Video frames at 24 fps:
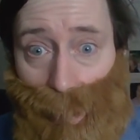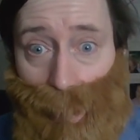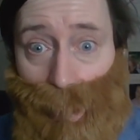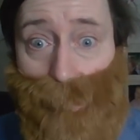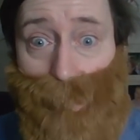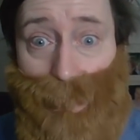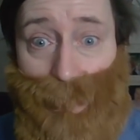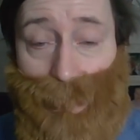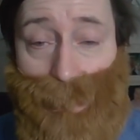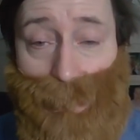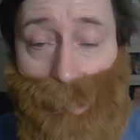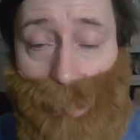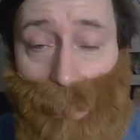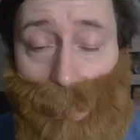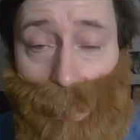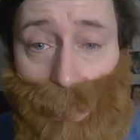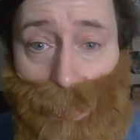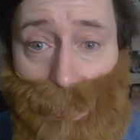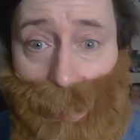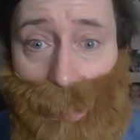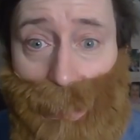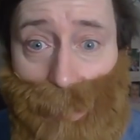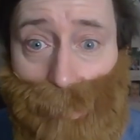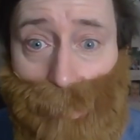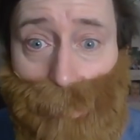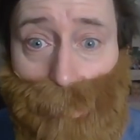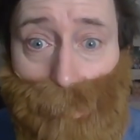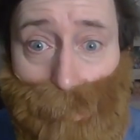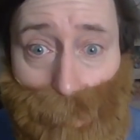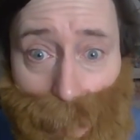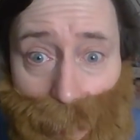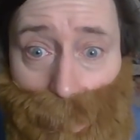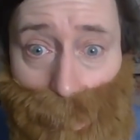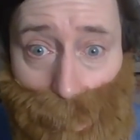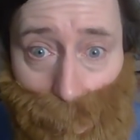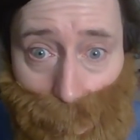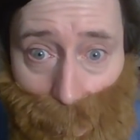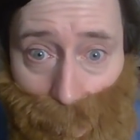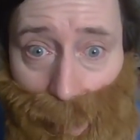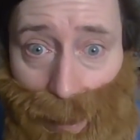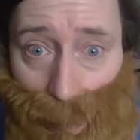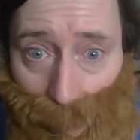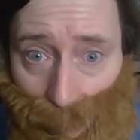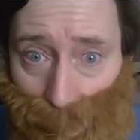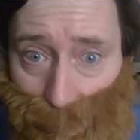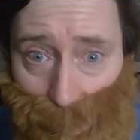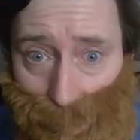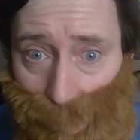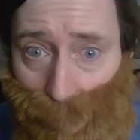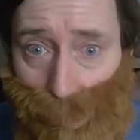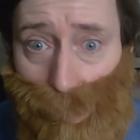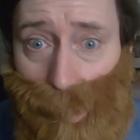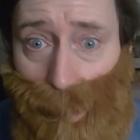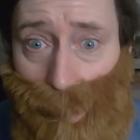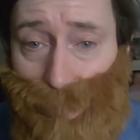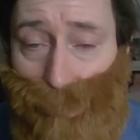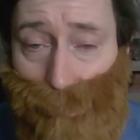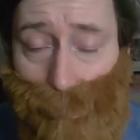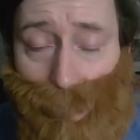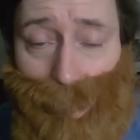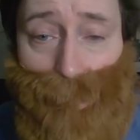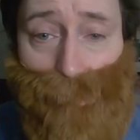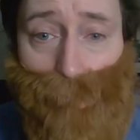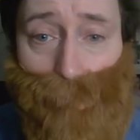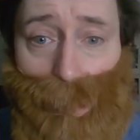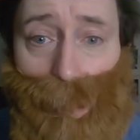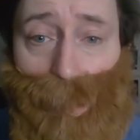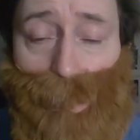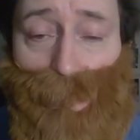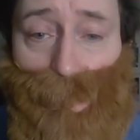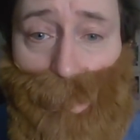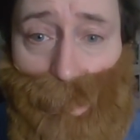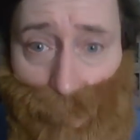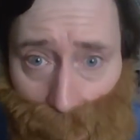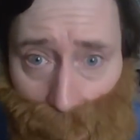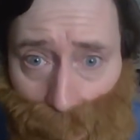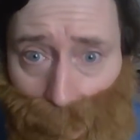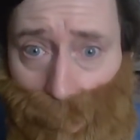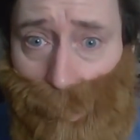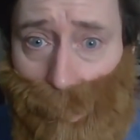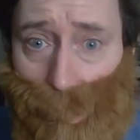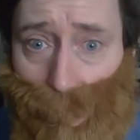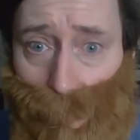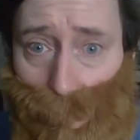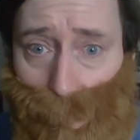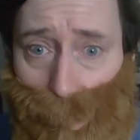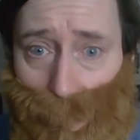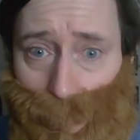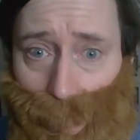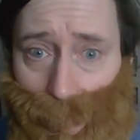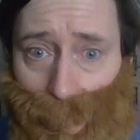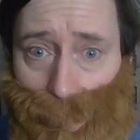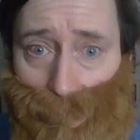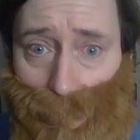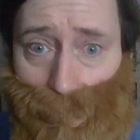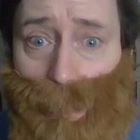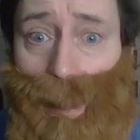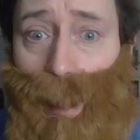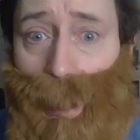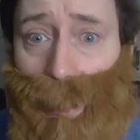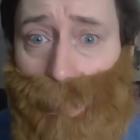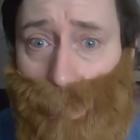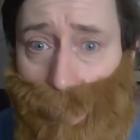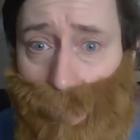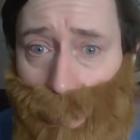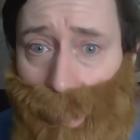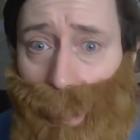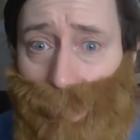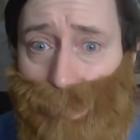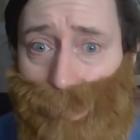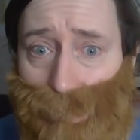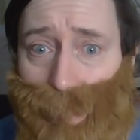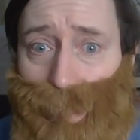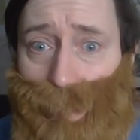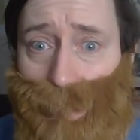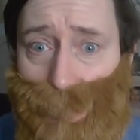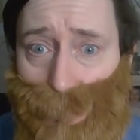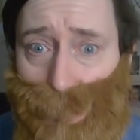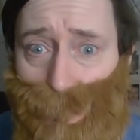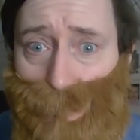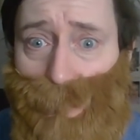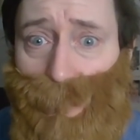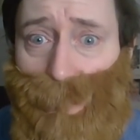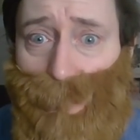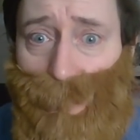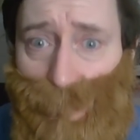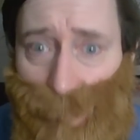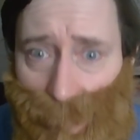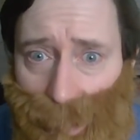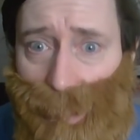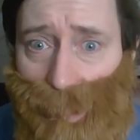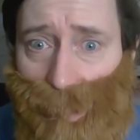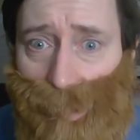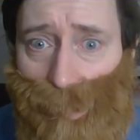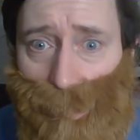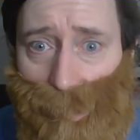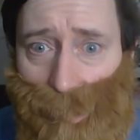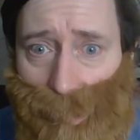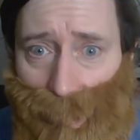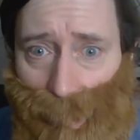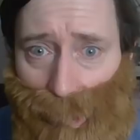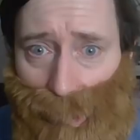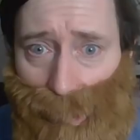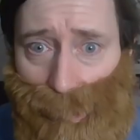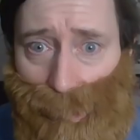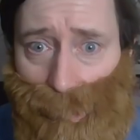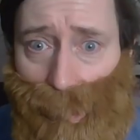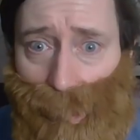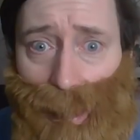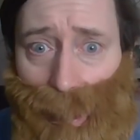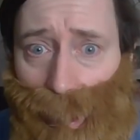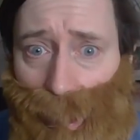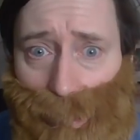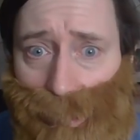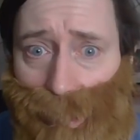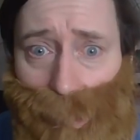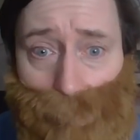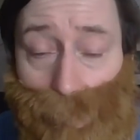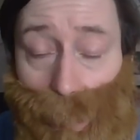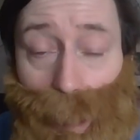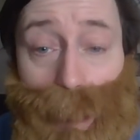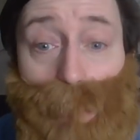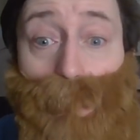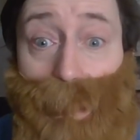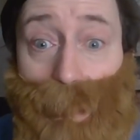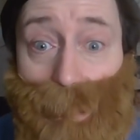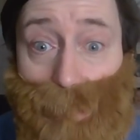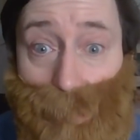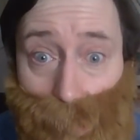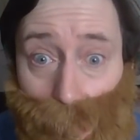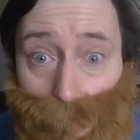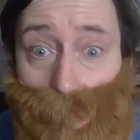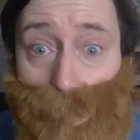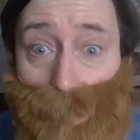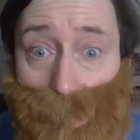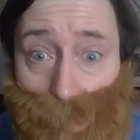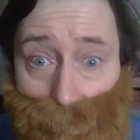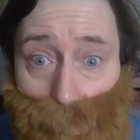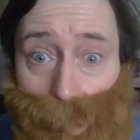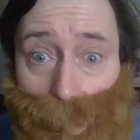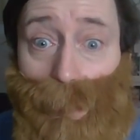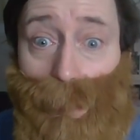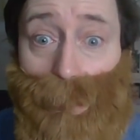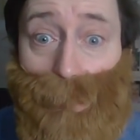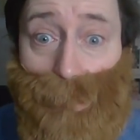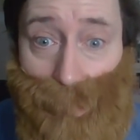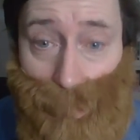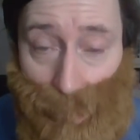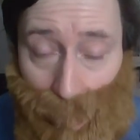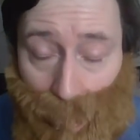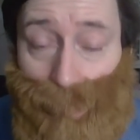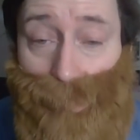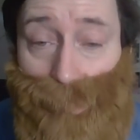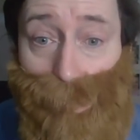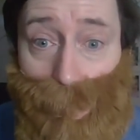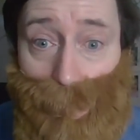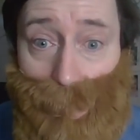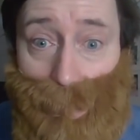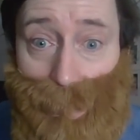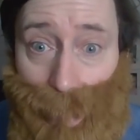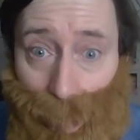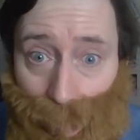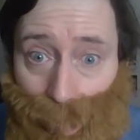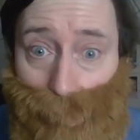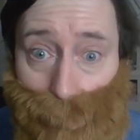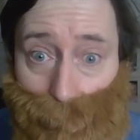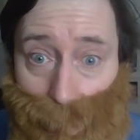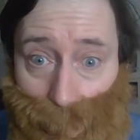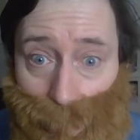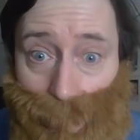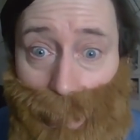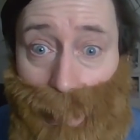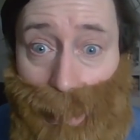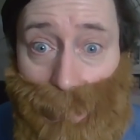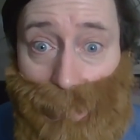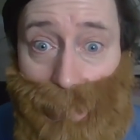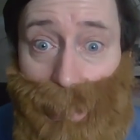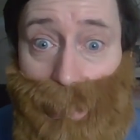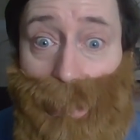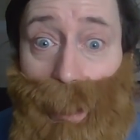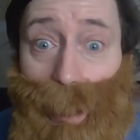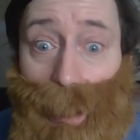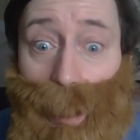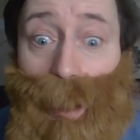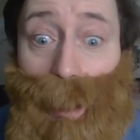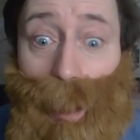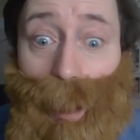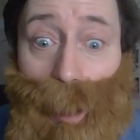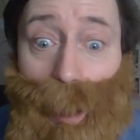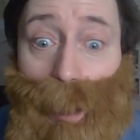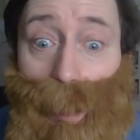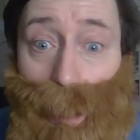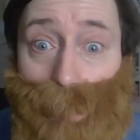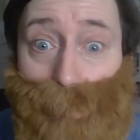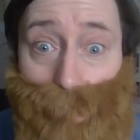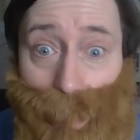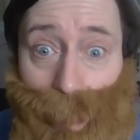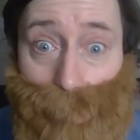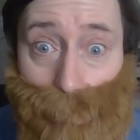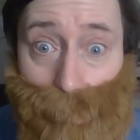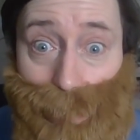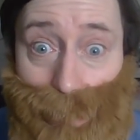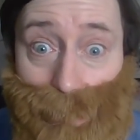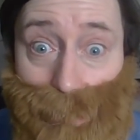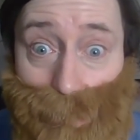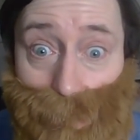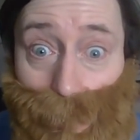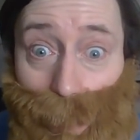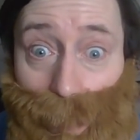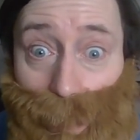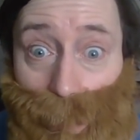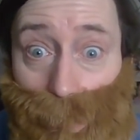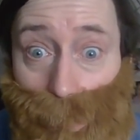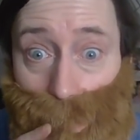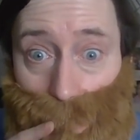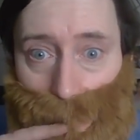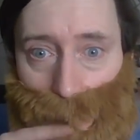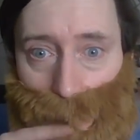is allergic to milk, and so this makes my life further complicated, and I'm going to have to make a sort of a vegan cake, and as long as the party, everyone is happy, then I'm happy as well.